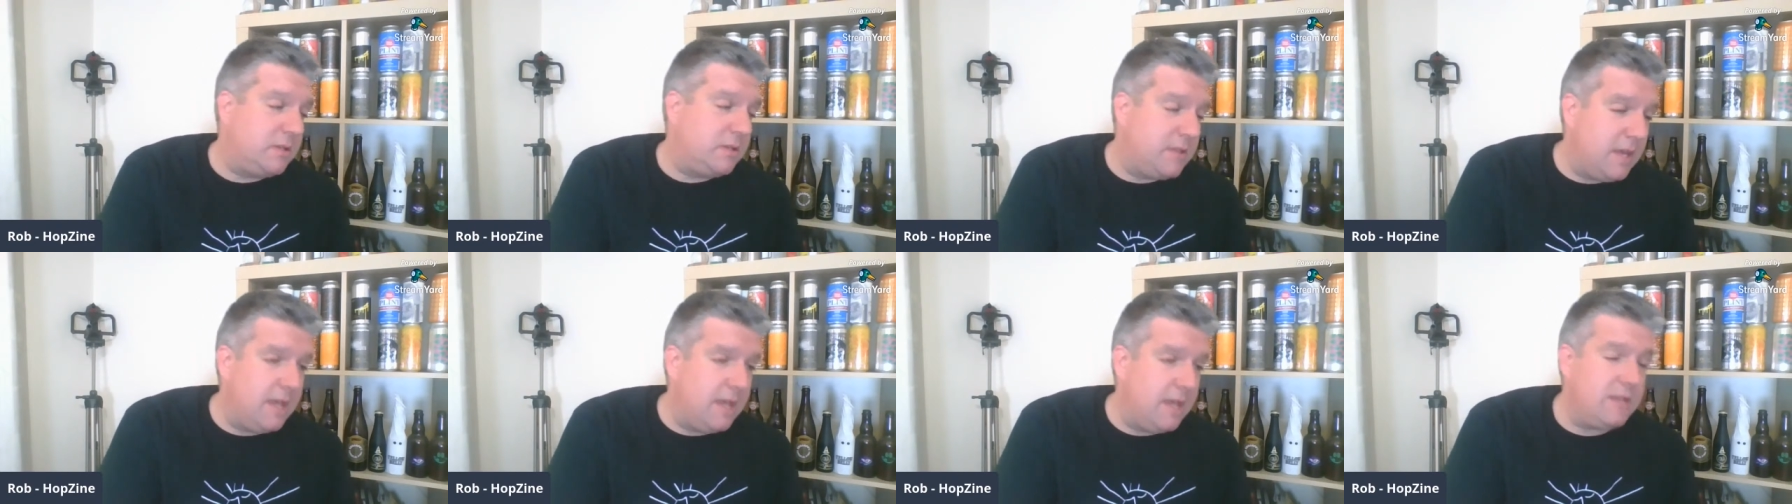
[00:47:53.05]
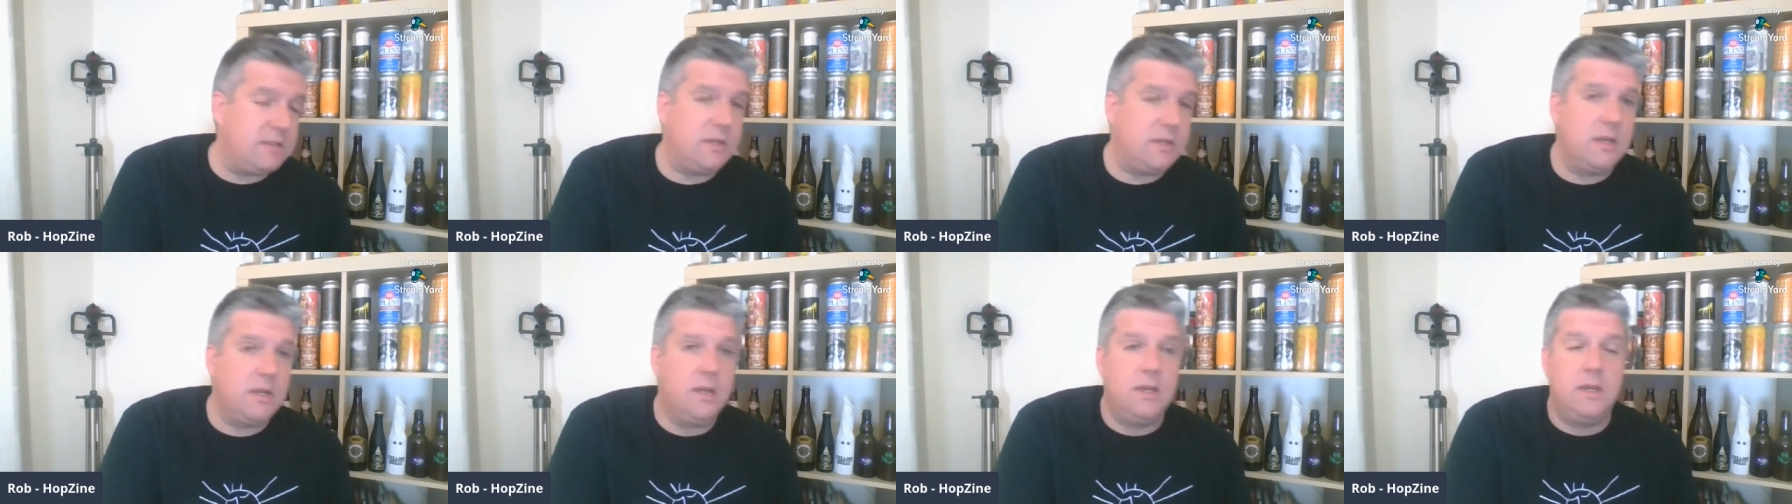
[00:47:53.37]
And
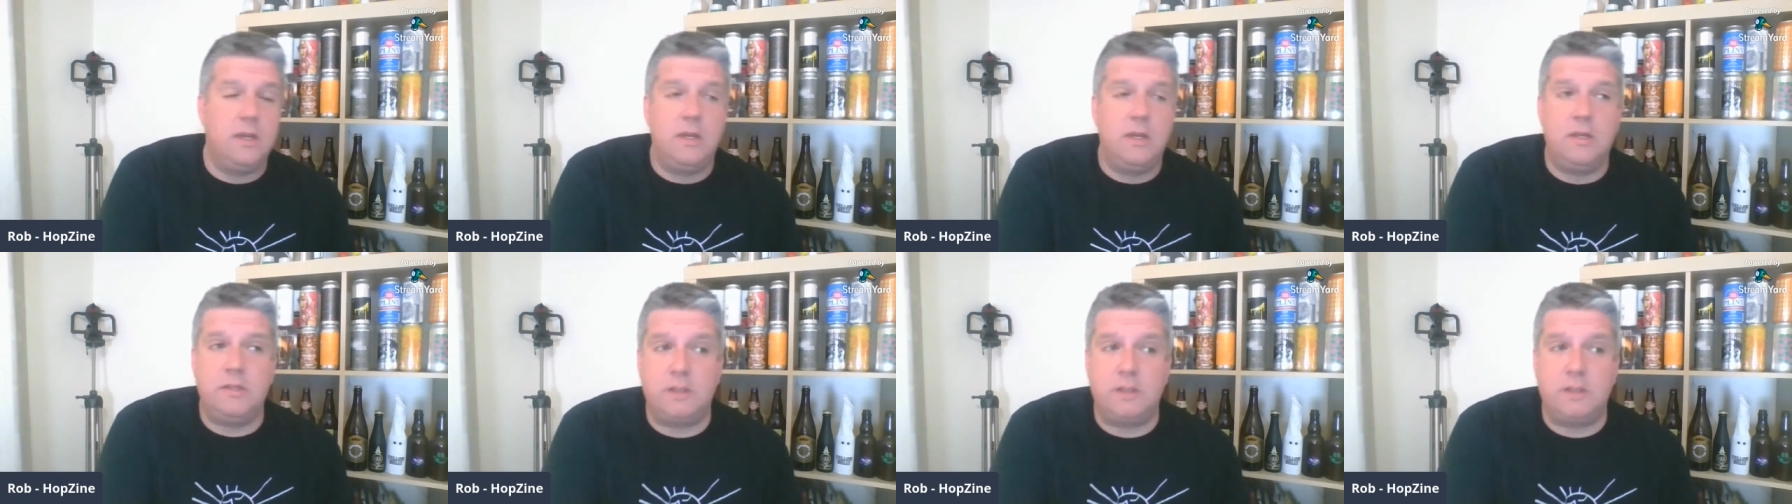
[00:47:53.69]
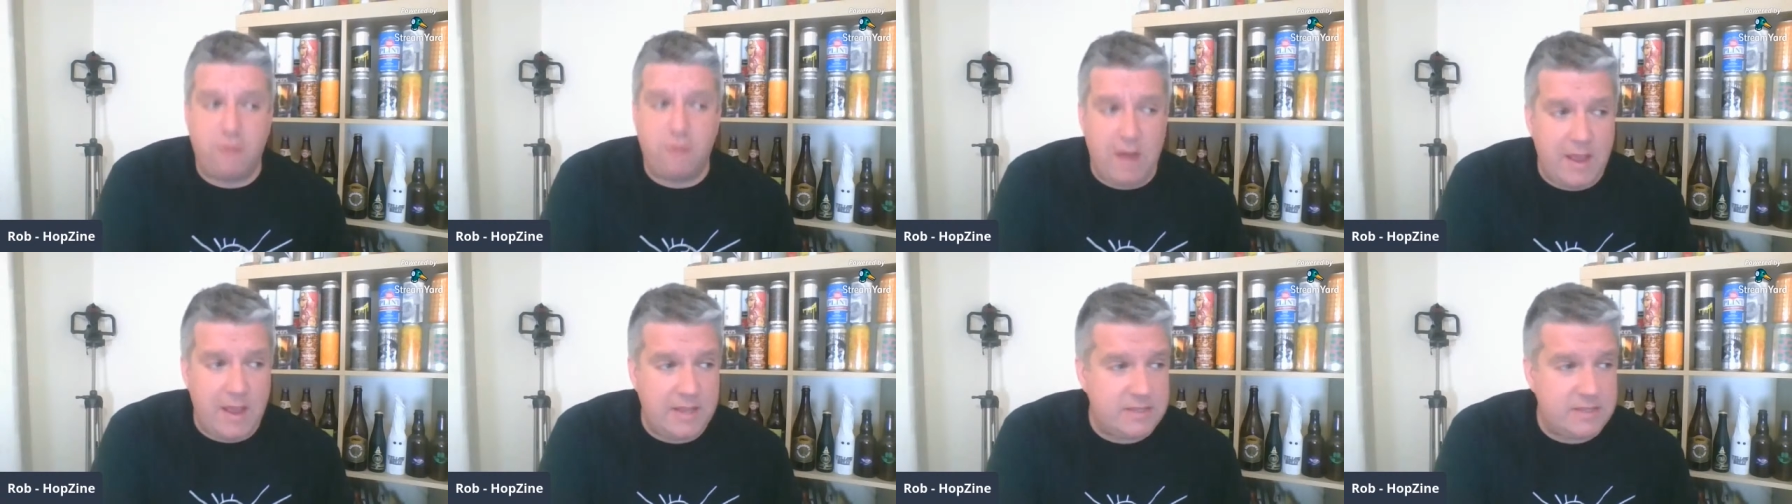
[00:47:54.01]
this is
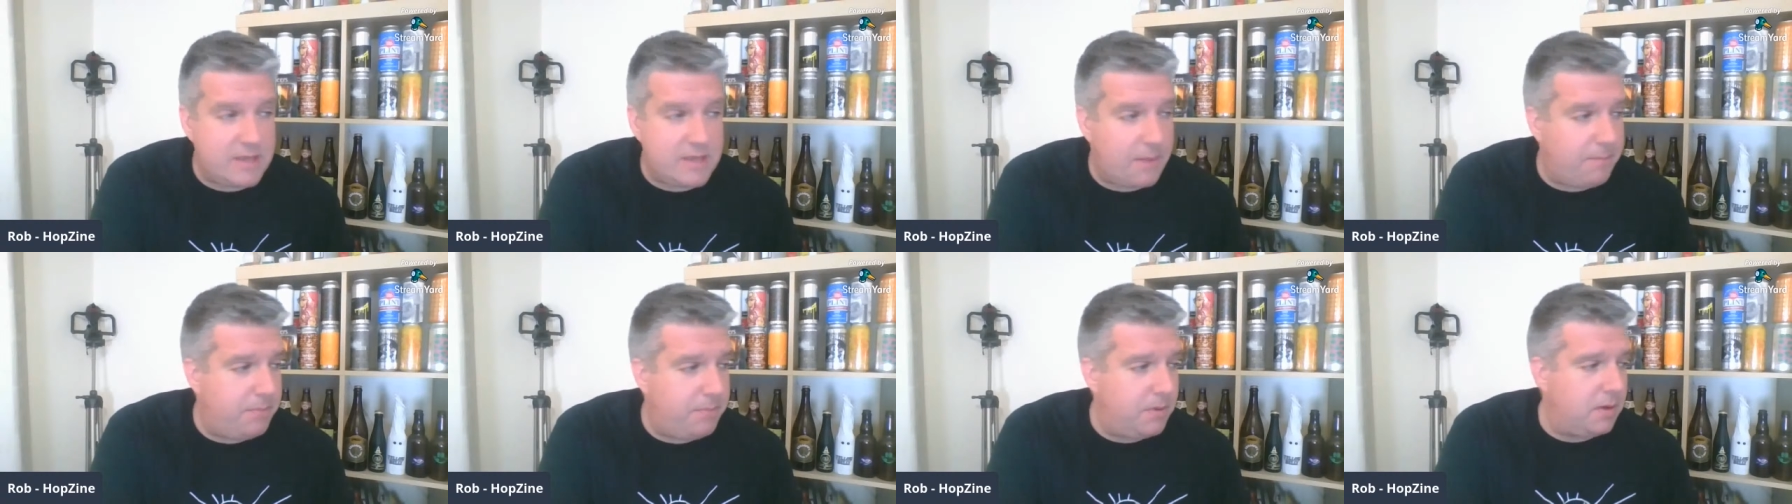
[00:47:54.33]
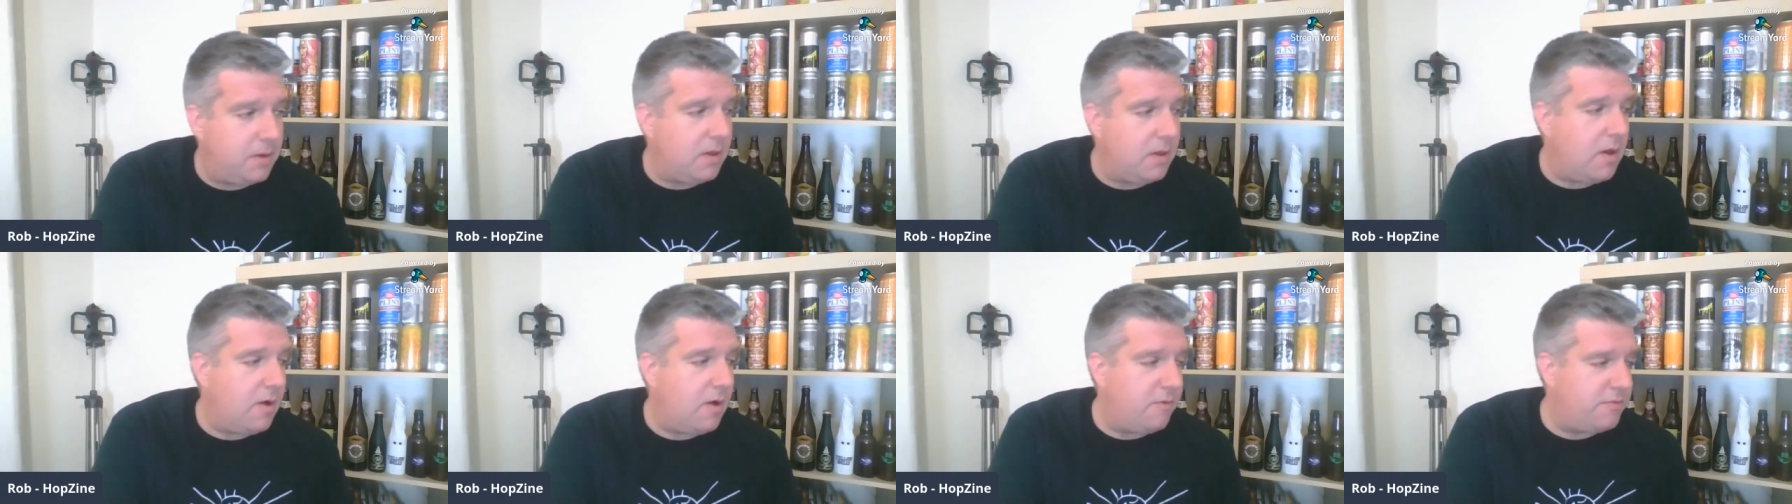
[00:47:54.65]
a great
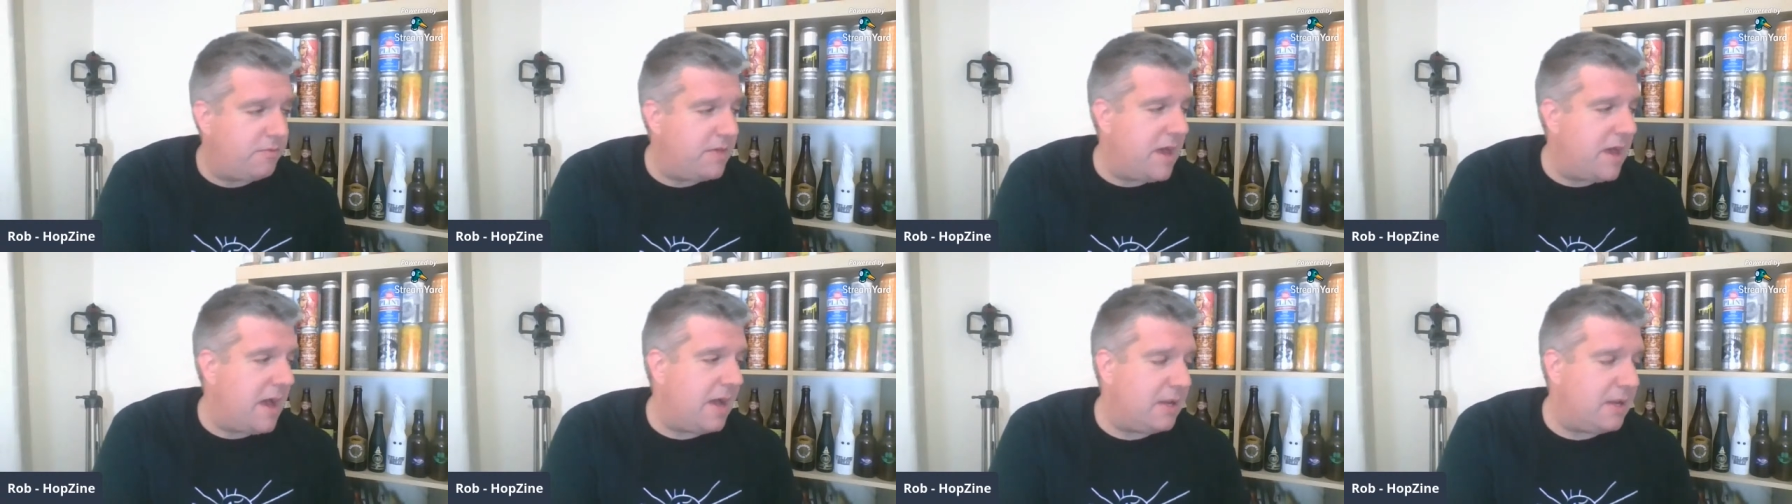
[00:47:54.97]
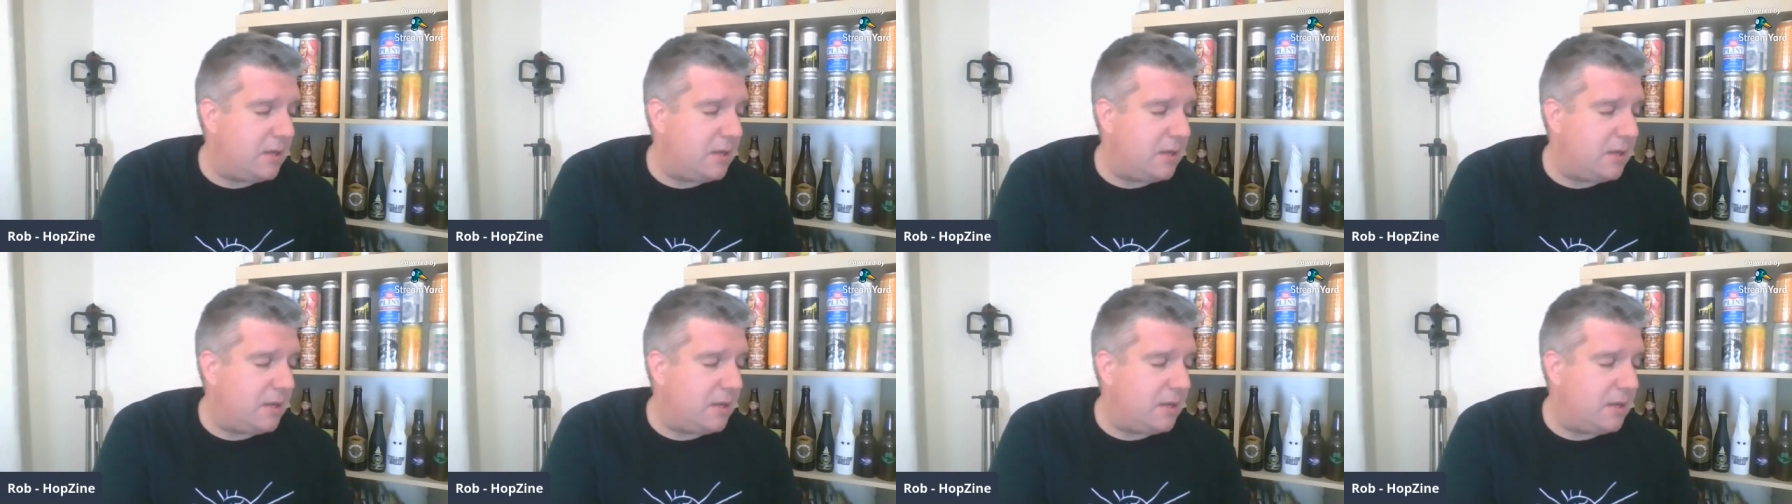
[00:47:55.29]
example of that.